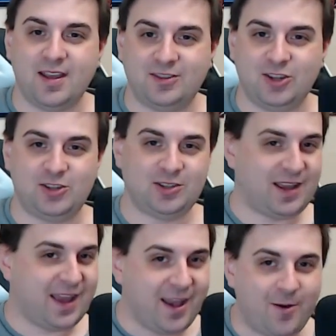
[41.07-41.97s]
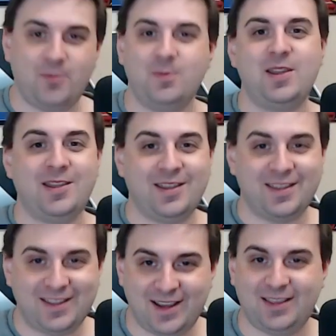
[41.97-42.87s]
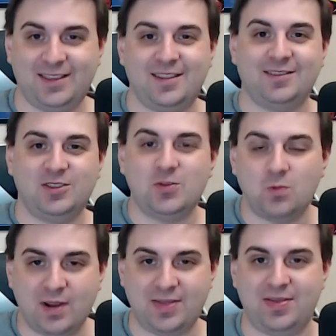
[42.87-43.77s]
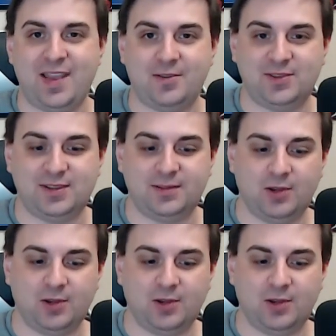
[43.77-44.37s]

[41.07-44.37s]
Just help me get to one thousand.